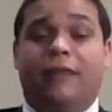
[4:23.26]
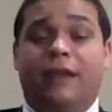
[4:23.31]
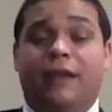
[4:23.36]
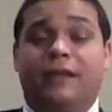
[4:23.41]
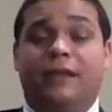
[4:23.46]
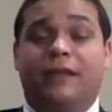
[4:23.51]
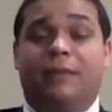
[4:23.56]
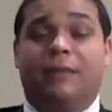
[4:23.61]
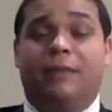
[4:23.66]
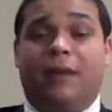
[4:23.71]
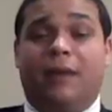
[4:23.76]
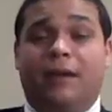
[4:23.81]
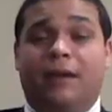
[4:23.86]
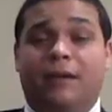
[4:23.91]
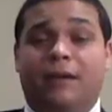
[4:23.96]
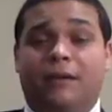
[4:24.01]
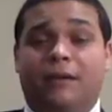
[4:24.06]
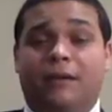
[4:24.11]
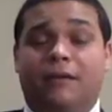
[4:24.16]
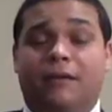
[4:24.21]

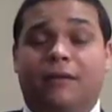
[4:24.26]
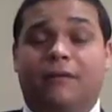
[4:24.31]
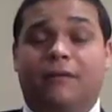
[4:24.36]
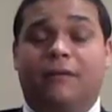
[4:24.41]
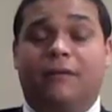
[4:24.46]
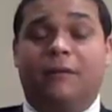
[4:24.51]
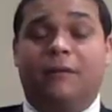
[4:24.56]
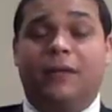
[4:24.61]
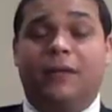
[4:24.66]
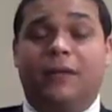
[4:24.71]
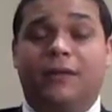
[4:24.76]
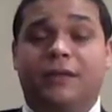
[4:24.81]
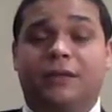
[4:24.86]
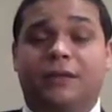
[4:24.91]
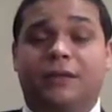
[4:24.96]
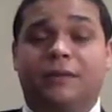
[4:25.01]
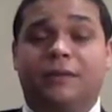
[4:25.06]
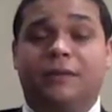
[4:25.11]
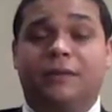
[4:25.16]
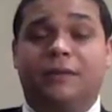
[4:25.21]
Independent from
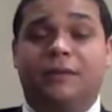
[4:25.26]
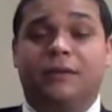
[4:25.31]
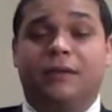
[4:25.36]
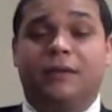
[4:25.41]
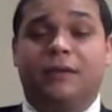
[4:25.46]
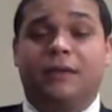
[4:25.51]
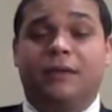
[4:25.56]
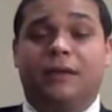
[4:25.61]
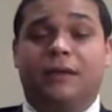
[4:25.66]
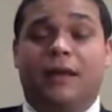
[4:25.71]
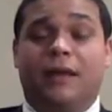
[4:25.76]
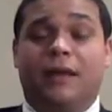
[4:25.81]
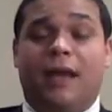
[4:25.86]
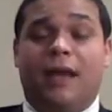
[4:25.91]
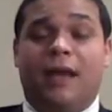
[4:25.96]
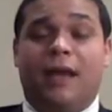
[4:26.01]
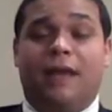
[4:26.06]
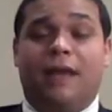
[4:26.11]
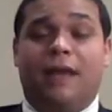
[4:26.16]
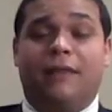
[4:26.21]
Egypt,
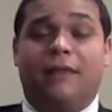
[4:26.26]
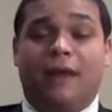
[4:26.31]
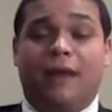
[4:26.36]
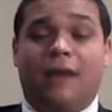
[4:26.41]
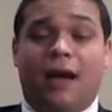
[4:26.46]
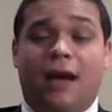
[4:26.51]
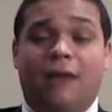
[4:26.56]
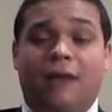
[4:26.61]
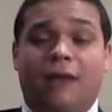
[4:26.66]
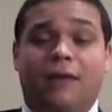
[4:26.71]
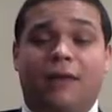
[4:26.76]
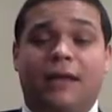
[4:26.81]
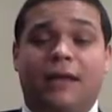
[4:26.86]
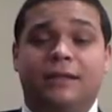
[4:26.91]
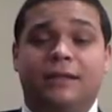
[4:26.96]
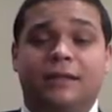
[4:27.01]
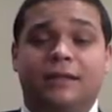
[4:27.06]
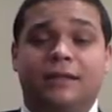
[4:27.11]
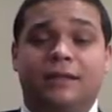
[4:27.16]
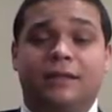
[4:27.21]
and the
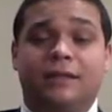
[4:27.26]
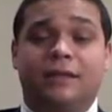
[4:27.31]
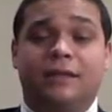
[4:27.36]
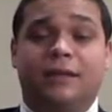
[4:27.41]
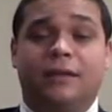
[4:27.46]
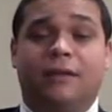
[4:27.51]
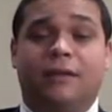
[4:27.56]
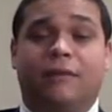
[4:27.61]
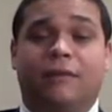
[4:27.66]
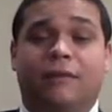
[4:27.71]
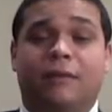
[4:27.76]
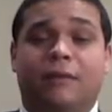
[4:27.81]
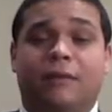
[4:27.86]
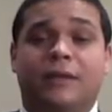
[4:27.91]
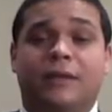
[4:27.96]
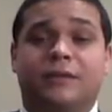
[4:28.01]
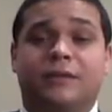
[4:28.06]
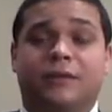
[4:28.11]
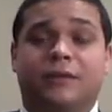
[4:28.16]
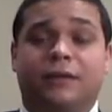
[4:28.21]
Haaretz from
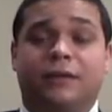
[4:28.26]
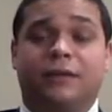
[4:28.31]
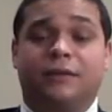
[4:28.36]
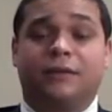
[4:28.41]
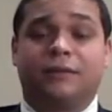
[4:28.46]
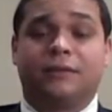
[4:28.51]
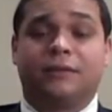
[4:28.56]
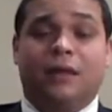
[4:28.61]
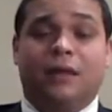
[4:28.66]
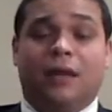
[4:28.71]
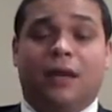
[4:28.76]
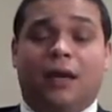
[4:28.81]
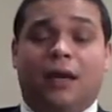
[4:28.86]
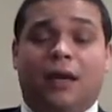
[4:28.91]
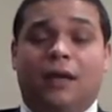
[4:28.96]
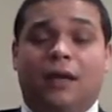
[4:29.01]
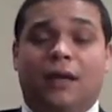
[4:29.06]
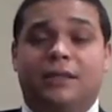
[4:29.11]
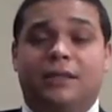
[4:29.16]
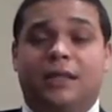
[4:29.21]
Israel.
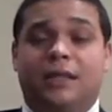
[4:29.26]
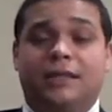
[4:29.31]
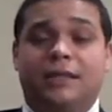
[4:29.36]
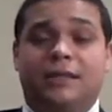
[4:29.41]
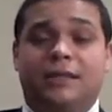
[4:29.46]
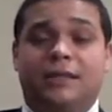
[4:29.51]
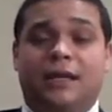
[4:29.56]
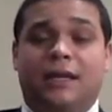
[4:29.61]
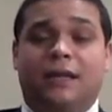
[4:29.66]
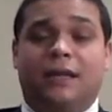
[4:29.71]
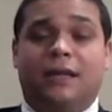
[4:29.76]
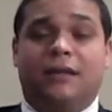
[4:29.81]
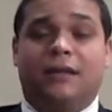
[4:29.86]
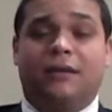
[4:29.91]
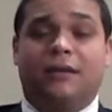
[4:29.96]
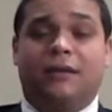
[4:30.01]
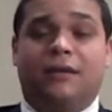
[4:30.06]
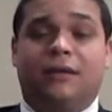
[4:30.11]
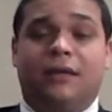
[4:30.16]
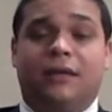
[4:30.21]
Agenda setting
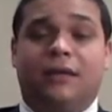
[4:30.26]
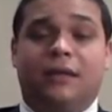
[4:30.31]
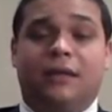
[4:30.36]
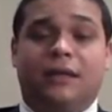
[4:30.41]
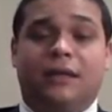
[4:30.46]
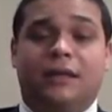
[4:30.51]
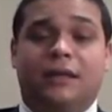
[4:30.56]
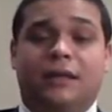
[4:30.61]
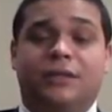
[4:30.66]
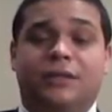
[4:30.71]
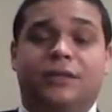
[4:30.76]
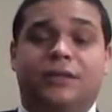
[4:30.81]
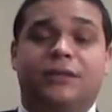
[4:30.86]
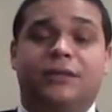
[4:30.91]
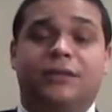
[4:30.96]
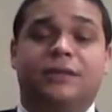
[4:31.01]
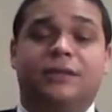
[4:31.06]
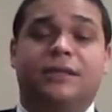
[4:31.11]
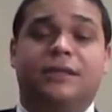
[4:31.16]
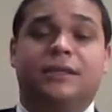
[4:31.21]
theory is
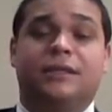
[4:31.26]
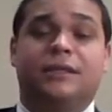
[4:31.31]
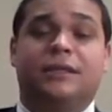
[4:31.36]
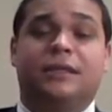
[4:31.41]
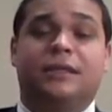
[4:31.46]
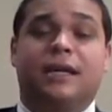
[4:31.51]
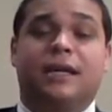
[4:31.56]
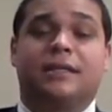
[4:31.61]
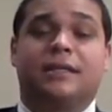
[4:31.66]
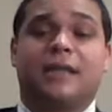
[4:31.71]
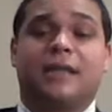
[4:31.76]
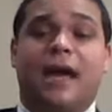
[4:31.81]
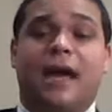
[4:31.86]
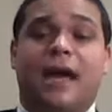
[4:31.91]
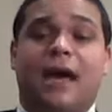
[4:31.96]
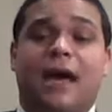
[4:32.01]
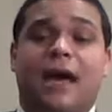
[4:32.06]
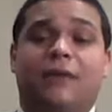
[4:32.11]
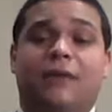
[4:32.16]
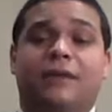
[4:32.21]
used to discuss
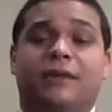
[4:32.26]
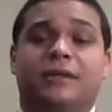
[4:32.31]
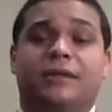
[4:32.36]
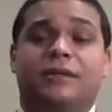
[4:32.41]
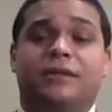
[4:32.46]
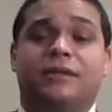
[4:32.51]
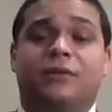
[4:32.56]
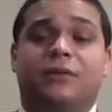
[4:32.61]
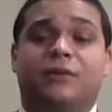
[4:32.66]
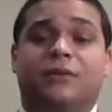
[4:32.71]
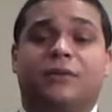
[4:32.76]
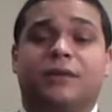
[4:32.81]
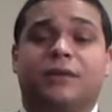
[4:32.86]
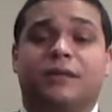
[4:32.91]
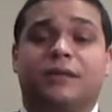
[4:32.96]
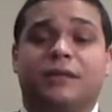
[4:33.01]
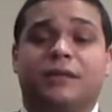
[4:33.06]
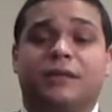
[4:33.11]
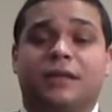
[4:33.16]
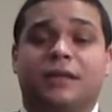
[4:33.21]
how these
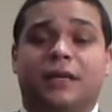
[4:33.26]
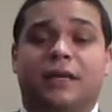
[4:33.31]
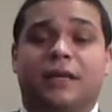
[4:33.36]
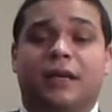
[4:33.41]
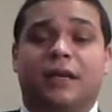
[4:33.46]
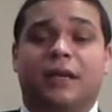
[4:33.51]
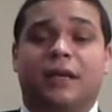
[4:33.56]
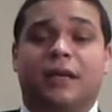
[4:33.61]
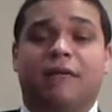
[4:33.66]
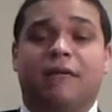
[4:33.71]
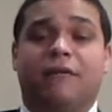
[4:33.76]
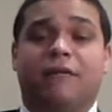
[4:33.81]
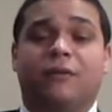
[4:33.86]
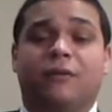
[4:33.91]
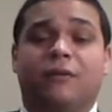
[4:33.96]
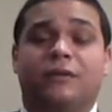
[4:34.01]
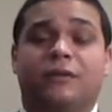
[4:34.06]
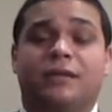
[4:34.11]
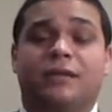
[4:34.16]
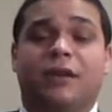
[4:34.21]
stories
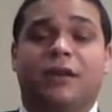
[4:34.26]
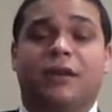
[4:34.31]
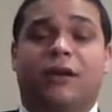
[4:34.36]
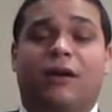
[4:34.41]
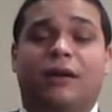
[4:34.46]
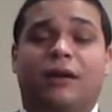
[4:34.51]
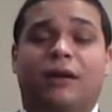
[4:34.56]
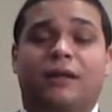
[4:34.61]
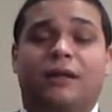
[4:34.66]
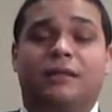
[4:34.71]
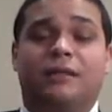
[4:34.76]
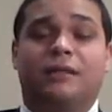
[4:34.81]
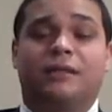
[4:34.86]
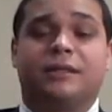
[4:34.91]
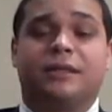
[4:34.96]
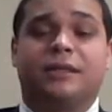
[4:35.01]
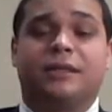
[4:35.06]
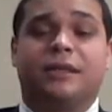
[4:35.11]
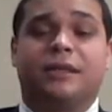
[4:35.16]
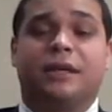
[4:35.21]
influence the audience
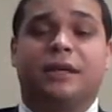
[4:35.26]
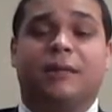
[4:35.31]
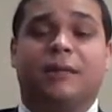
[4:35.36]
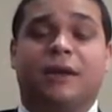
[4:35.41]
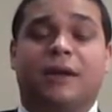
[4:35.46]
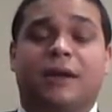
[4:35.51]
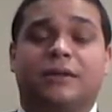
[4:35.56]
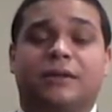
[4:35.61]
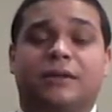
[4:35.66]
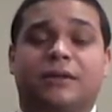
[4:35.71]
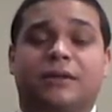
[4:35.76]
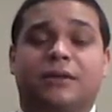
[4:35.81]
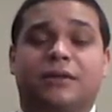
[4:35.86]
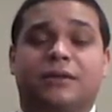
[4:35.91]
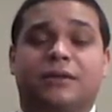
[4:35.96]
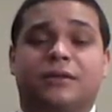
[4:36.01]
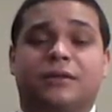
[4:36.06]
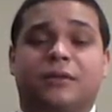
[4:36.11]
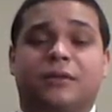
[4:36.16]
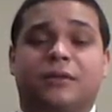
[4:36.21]
to think about certain
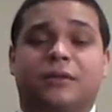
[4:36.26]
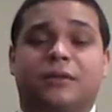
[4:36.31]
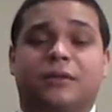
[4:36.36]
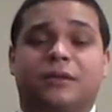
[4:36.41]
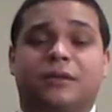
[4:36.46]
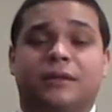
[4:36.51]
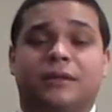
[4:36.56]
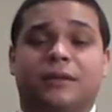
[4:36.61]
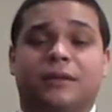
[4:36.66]
stories